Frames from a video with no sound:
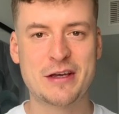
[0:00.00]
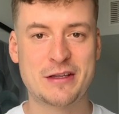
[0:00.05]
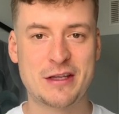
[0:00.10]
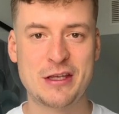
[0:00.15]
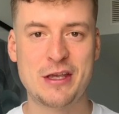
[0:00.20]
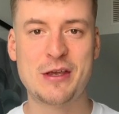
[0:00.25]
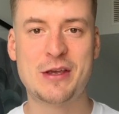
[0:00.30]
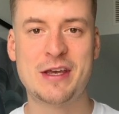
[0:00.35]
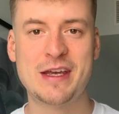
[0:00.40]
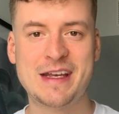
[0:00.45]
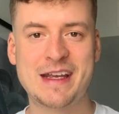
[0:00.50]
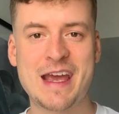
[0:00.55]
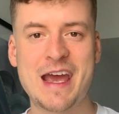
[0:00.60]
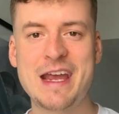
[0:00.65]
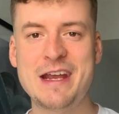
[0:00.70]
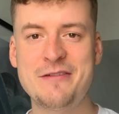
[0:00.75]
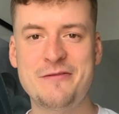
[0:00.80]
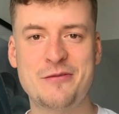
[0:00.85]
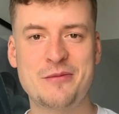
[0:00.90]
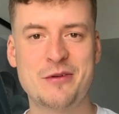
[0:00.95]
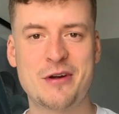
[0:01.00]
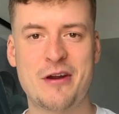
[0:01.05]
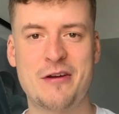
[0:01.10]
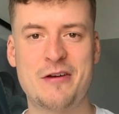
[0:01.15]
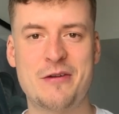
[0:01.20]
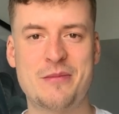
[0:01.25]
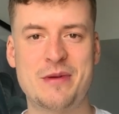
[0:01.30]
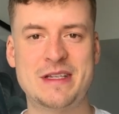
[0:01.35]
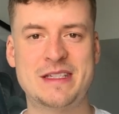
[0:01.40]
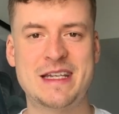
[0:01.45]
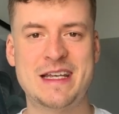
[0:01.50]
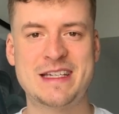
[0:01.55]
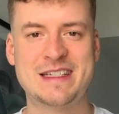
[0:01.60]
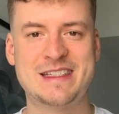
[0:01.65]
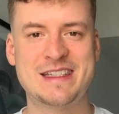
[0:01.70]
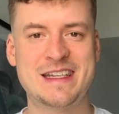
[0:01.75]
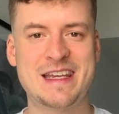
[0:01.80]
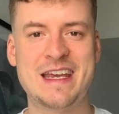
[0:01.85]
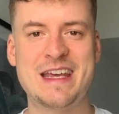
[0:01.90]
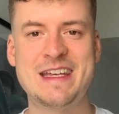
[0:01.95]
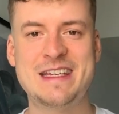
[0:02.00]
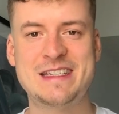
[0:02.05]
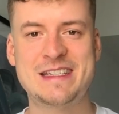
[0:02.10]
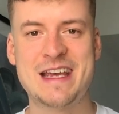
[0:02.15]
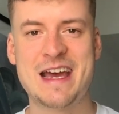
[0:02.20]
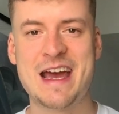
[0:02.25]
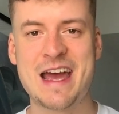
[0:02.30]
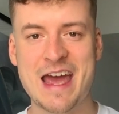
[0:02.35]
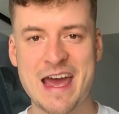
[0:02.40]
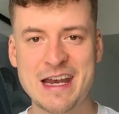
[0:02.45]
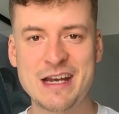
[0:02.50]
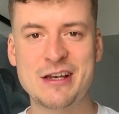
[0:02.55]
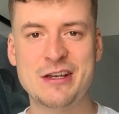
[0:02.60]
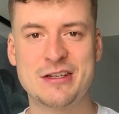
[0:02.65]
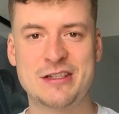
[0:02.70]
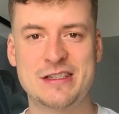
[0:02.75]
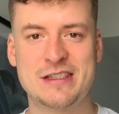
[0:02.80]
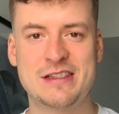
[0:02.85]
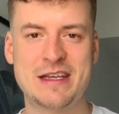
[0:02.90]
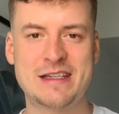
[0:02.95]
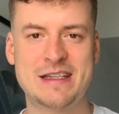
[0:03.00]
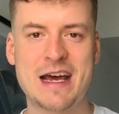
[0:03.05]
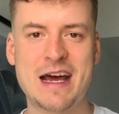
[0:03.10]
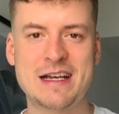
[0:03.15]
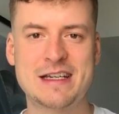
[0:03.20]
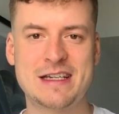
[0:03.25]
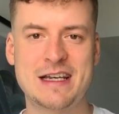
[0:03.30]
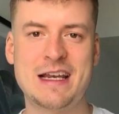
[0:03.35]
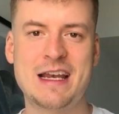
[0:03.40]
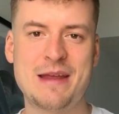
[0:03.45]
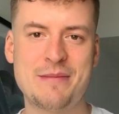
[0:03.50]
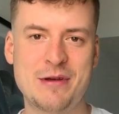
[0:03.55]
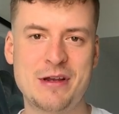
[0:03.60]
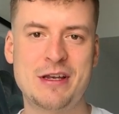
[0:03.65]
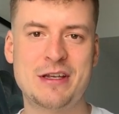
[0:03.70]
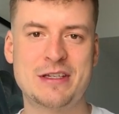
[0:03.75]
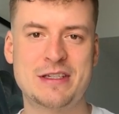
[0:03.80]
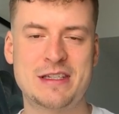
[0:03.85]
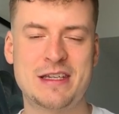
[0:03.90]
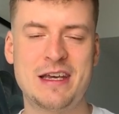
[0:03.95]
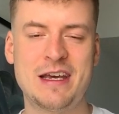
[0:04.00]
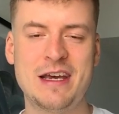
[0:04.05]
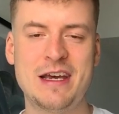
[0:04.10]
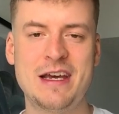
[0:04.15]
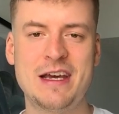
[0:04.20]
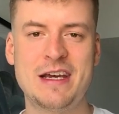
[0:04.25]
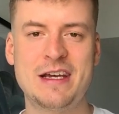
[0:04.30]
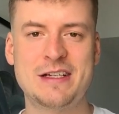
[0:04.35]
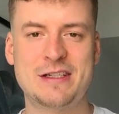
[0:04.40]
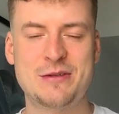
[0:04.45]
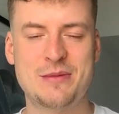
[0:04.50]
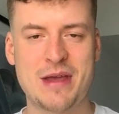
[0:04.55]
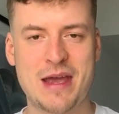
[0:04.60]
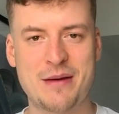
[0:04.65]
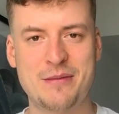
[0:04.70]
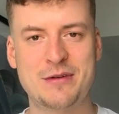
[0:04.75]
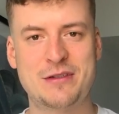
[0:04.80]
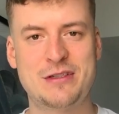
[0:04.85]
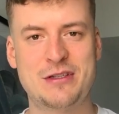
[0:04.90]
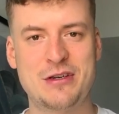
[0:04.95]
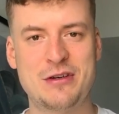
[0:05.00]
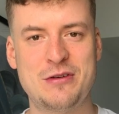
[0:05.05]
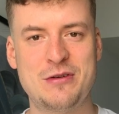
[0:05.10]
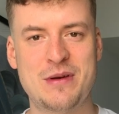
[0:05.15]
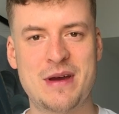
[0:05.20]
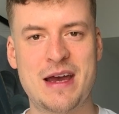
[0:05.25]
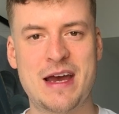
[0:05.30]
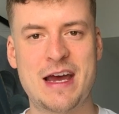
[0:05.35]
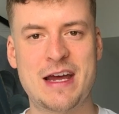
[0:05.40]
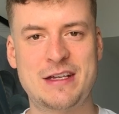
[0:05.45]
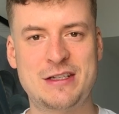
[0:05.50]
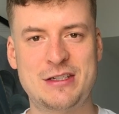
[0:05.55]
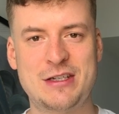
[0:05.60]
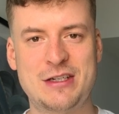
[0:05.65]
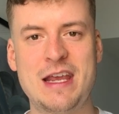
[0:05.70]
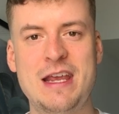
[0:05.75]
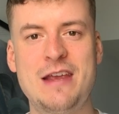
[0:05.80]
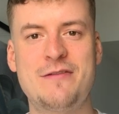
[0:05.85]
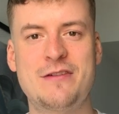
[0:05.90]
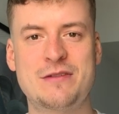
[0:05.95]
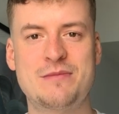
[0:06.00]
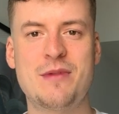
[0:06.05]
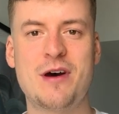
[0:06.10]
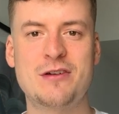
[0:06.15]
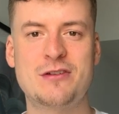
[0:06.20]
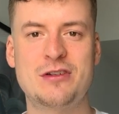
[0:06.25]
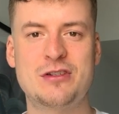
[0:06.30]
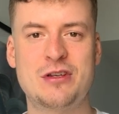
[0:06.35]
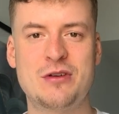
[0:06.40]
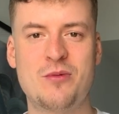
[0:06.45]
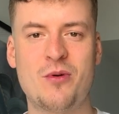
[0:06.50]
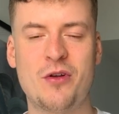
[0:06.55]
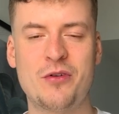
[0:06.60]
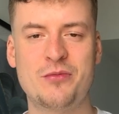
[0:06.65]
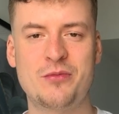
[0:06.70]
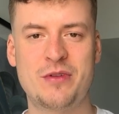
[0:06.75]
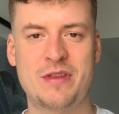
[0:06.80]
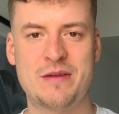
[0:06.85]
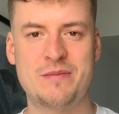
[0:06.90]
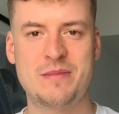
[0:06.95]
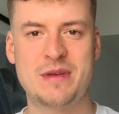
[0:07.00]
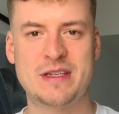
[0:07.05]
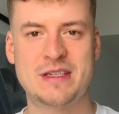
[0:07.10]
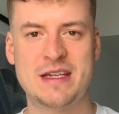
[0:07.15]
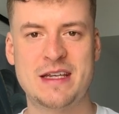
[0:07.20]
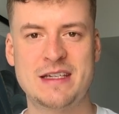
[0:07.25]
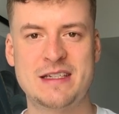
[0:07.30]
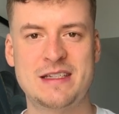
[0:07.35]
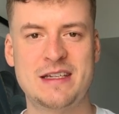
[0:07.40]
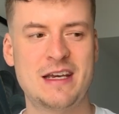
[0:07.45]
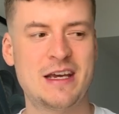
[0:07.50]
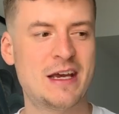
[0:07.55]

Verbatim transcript: that you can gain from growing a business is endless, actually limitless, to be able to achieve as much as you want within business.